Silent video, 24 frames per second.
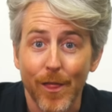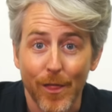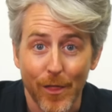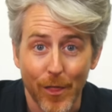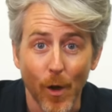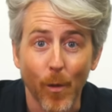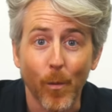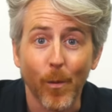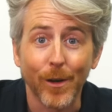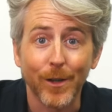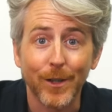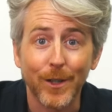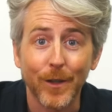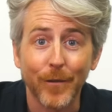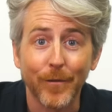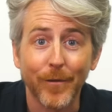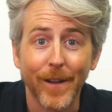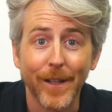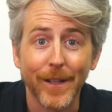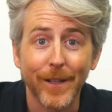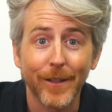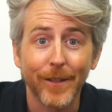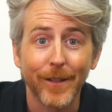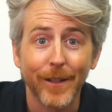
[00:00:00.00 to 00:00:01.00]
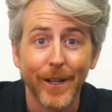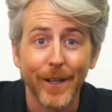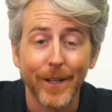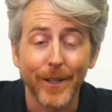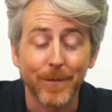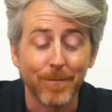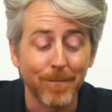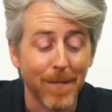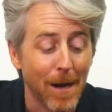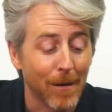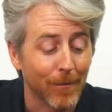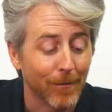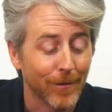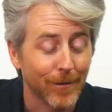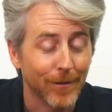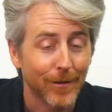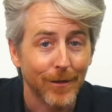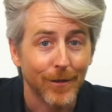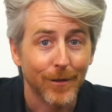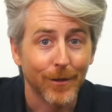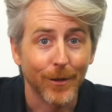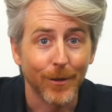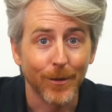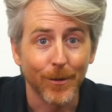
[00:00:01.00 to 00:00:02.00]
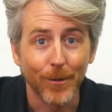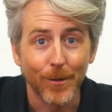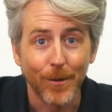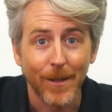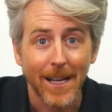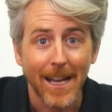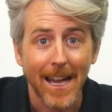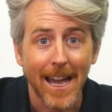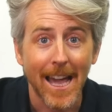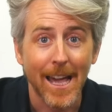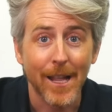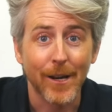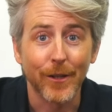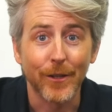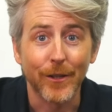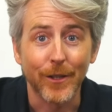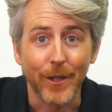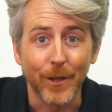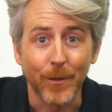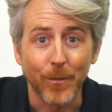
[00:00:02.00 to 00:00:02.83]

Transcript: The worst offender is Mountain Dew Energy.